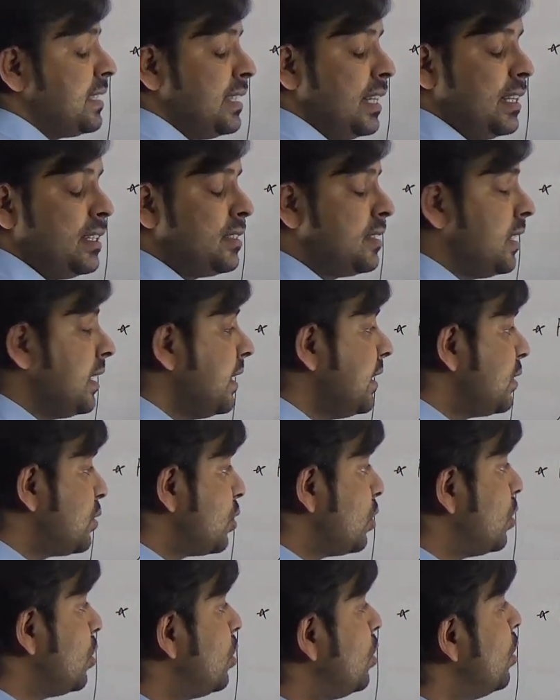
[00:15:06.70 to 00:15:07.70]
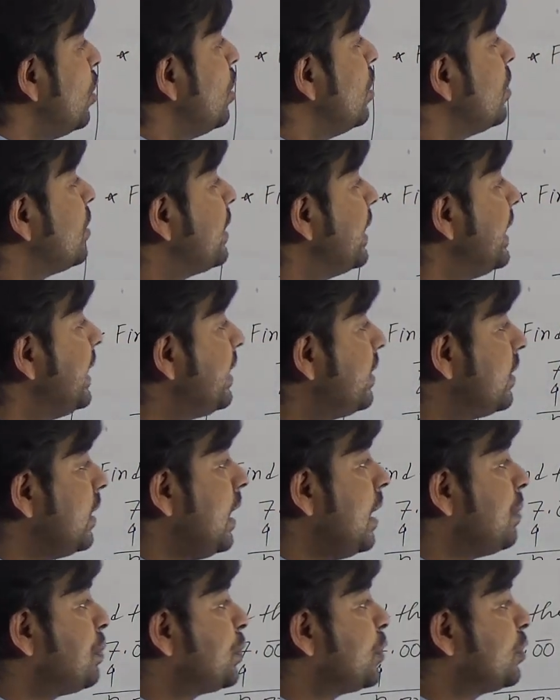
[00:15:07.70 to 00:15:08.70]
necessary to take
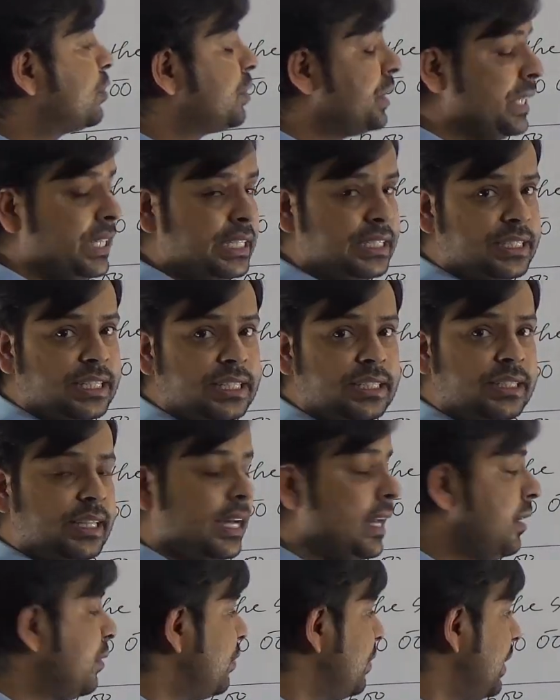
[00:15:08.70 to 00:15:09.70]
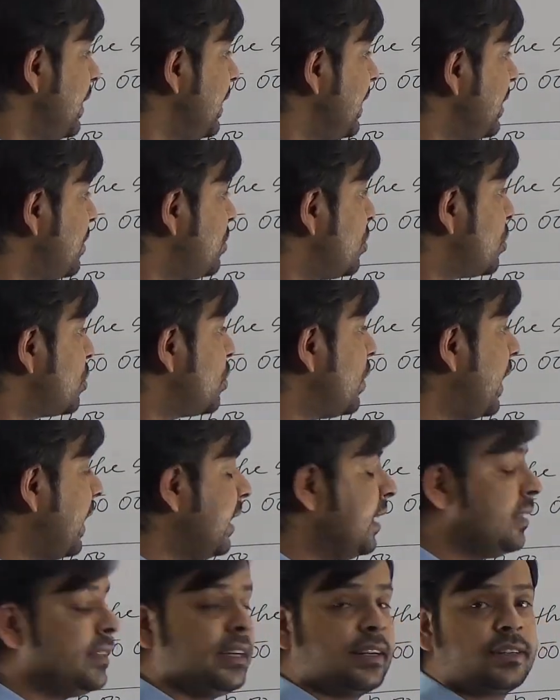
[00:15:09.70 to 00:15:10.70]
up to 3 digit, then we need to show
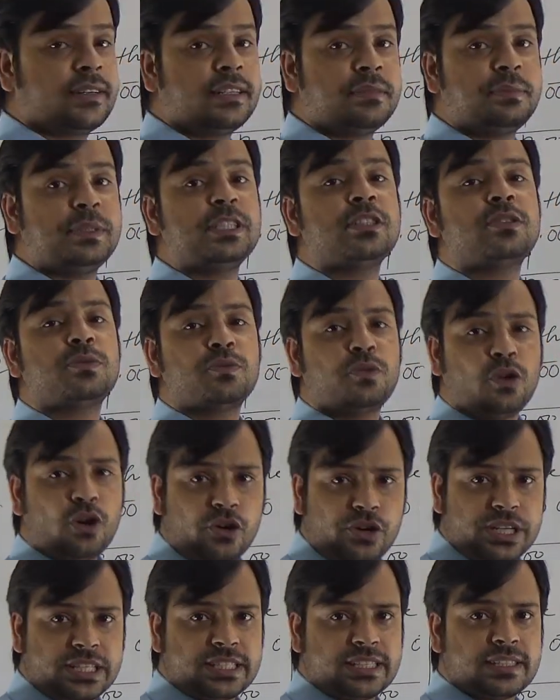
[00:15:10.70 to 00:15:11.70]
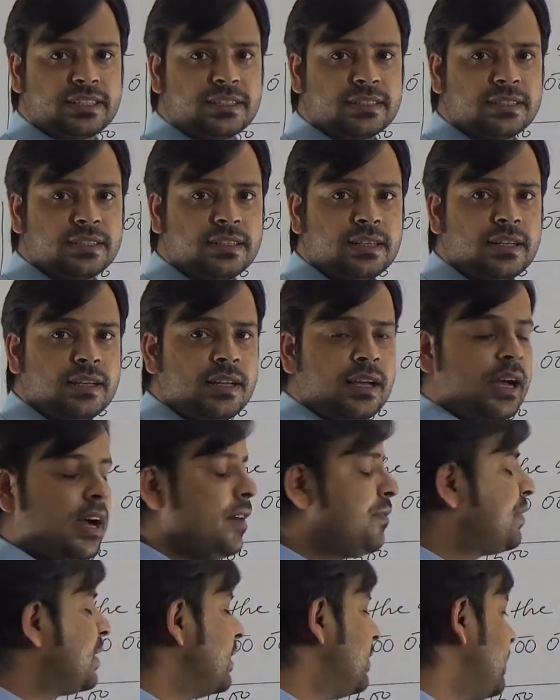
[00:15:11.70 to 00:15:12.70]
another, it means 4 digit
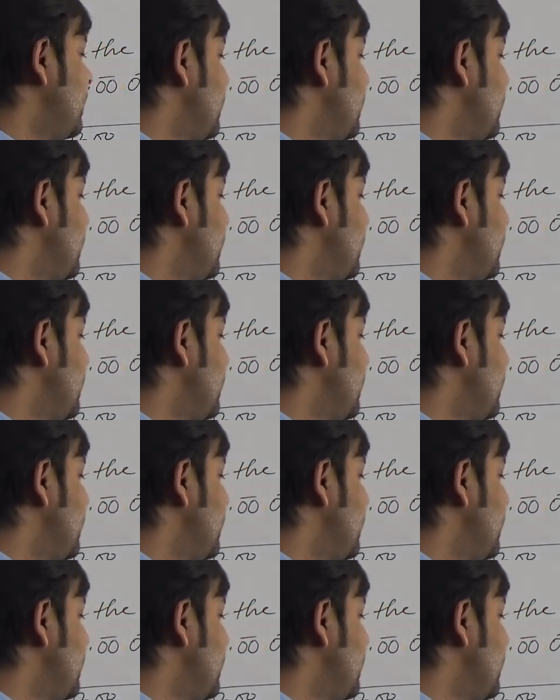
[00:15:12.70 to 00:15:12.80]
after the